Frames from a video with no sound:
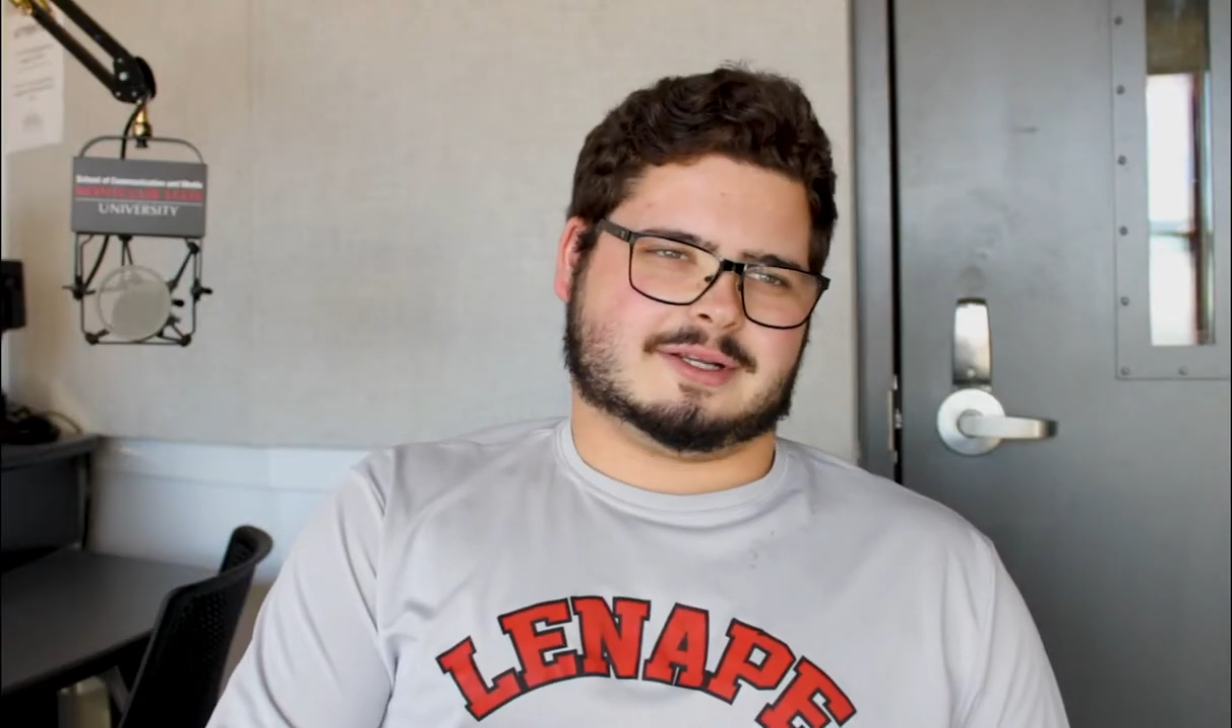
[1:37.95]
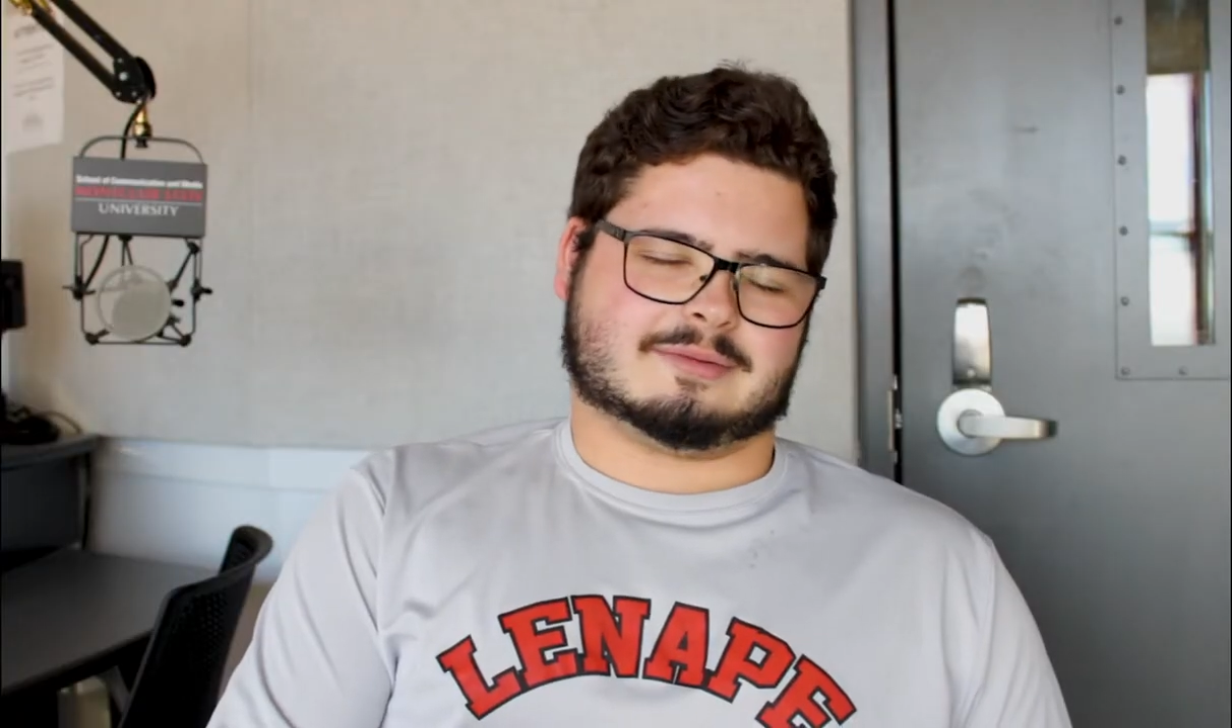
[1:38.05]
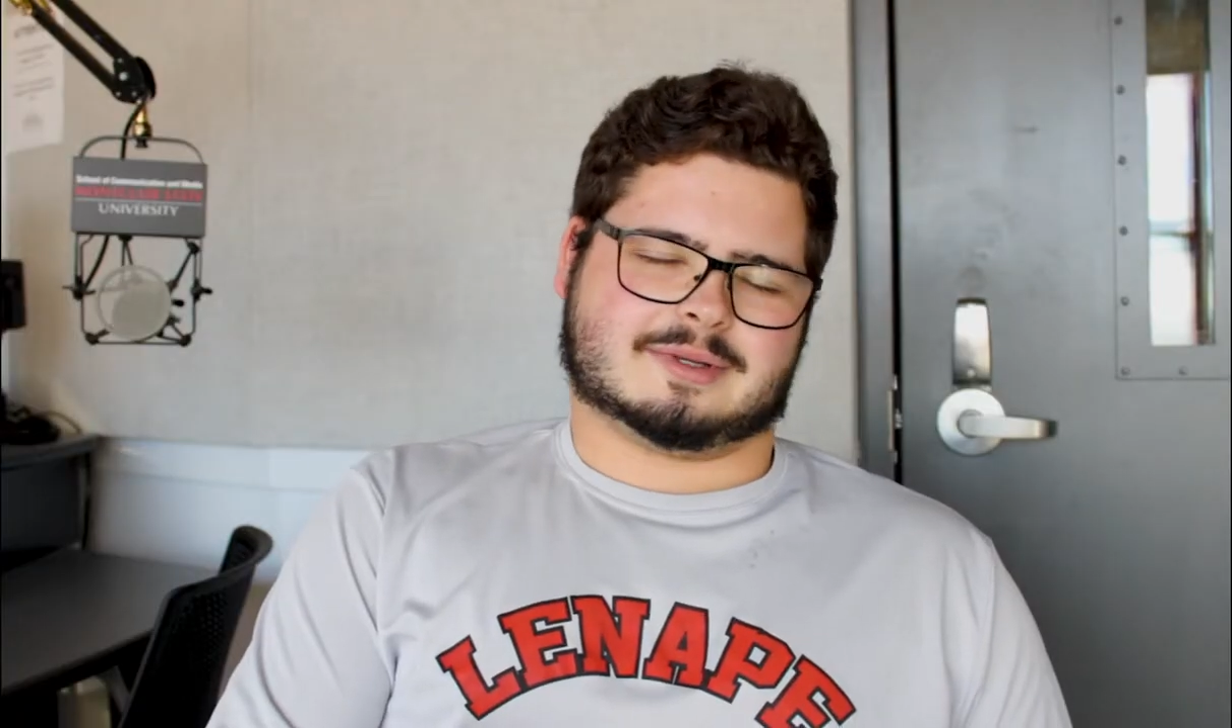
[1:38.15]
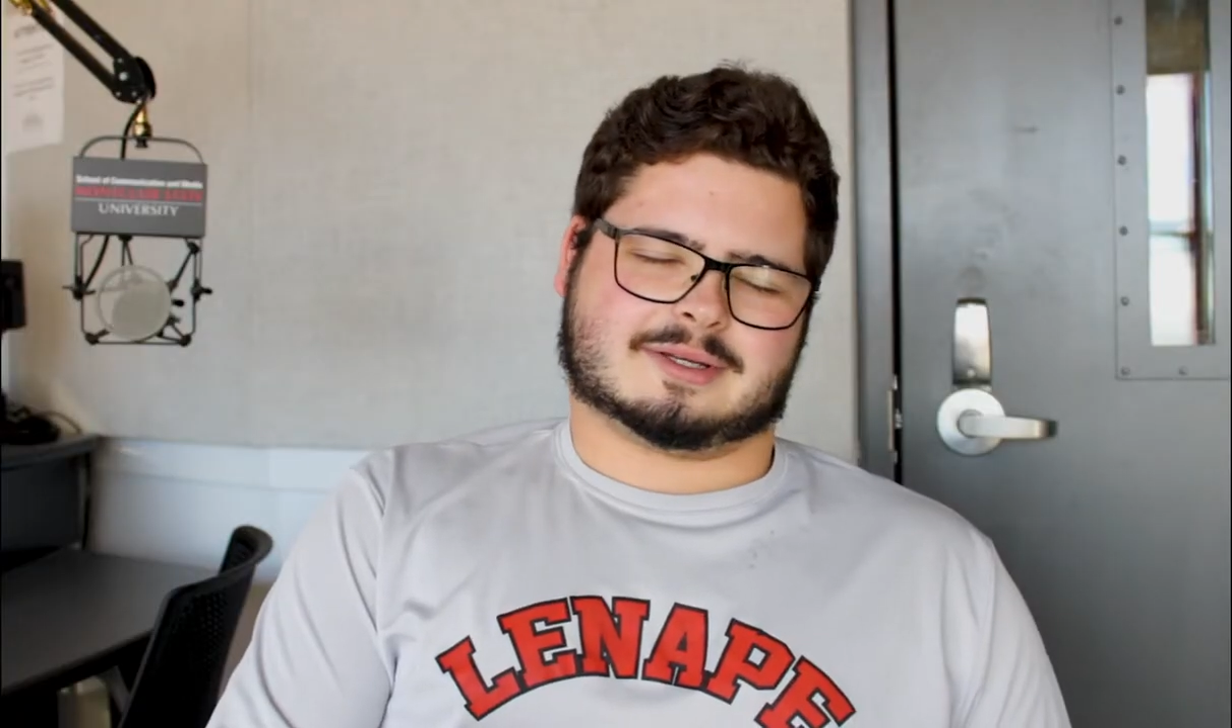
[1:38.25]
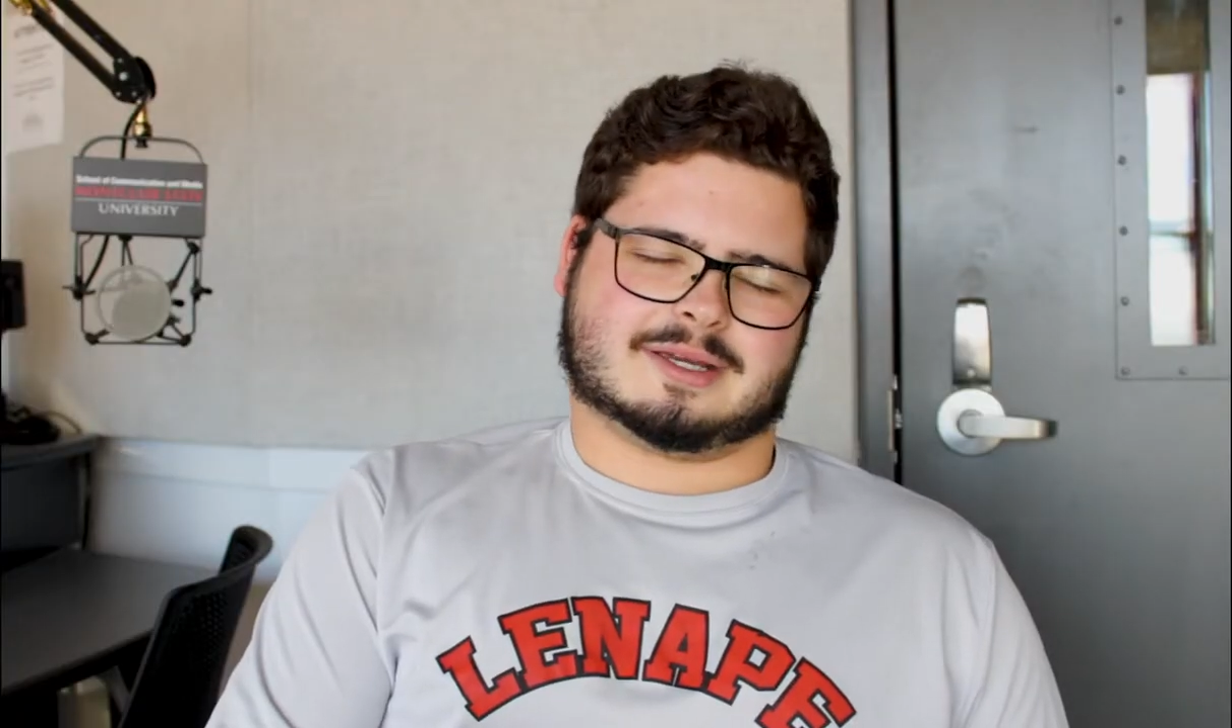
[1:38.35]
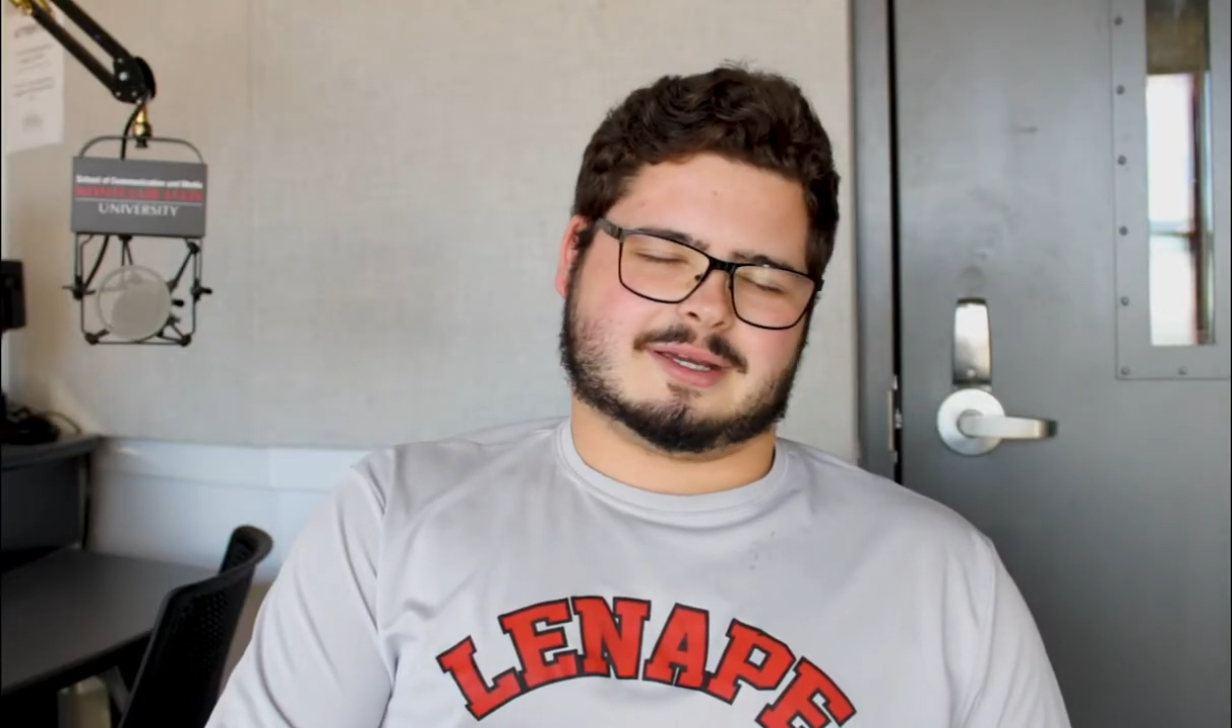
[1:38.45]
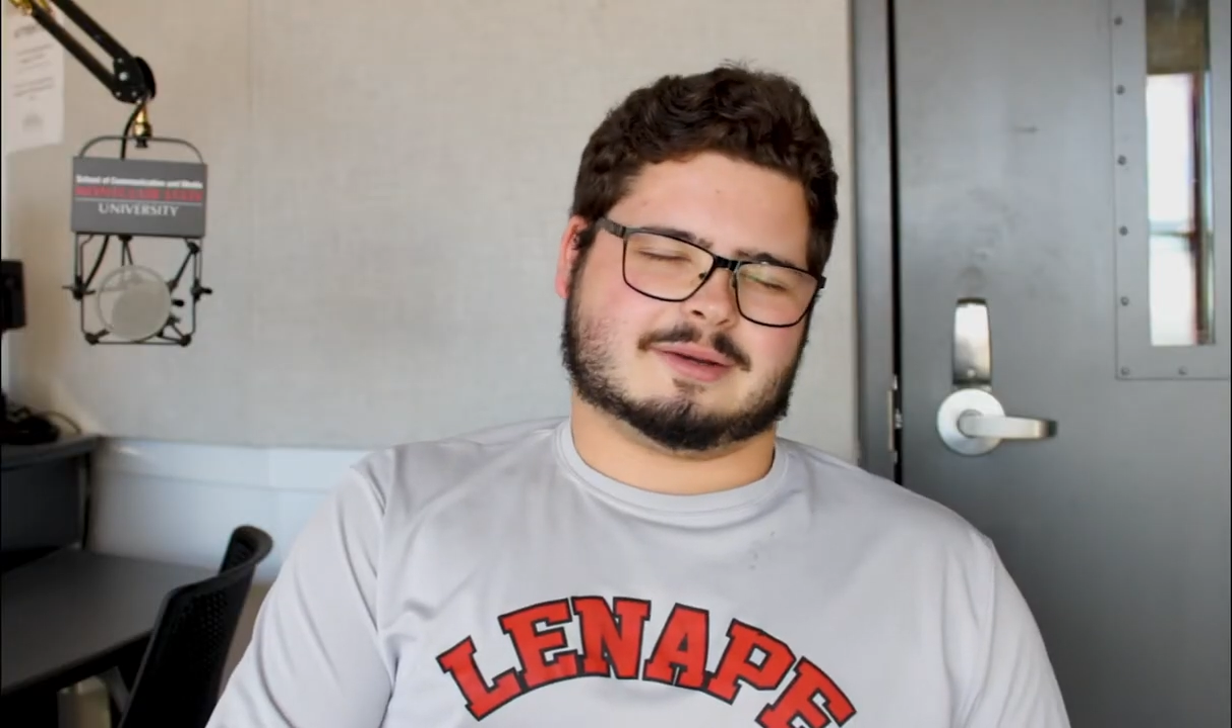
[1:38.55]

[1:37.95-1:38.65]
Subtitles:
And I'm like, hey,